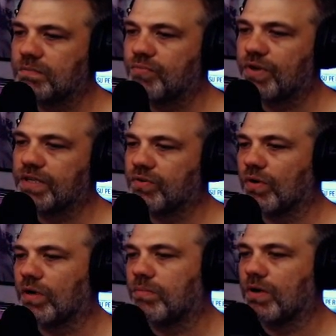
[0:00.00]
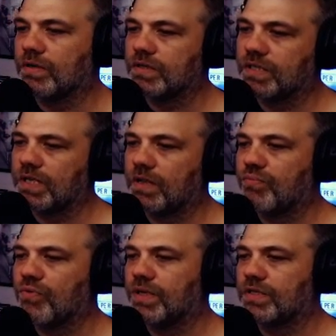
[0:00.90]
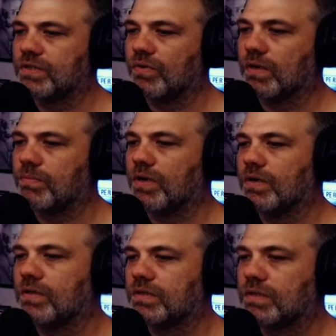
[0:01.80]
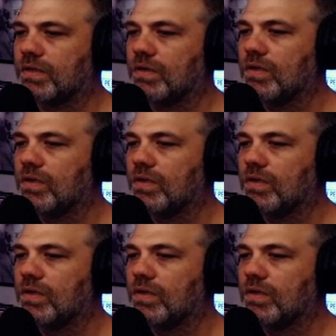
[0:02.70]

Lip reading: Prehistoric birds. Let's say prehistoric birds.